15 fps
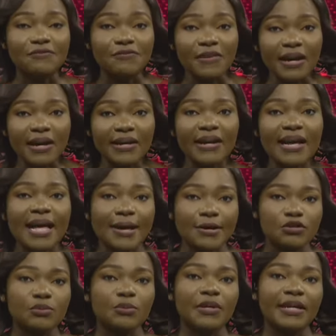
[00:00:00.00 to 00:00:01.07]
in a
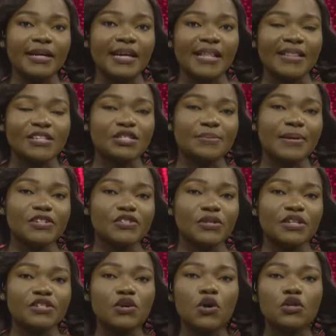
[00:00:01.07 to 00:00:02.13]
fire outbreak at the
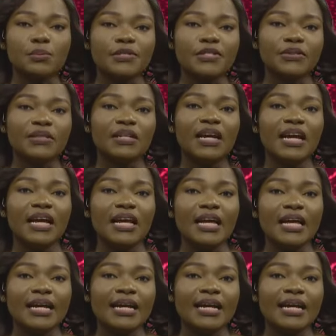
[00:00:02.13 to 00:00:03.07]
specialist hospital.